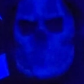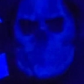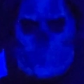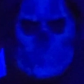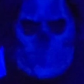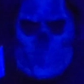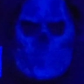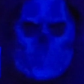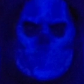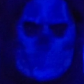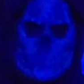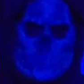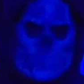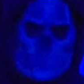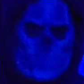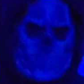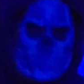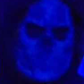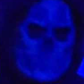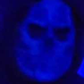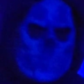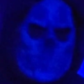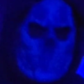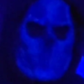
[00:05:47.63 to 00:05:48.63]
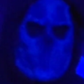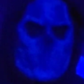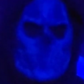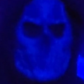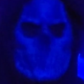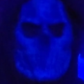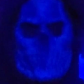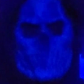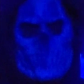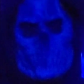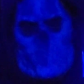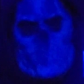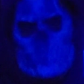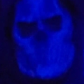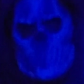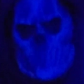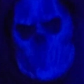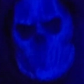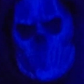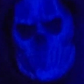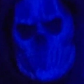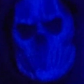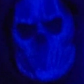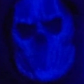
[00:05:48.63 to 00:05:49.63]
better he's looked the past couple weeks
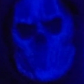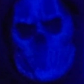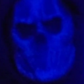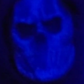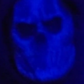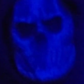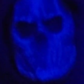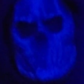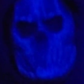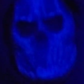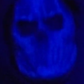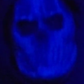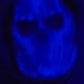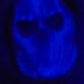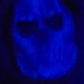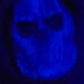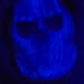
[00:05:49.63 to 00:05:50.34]
with Malik Neighbors.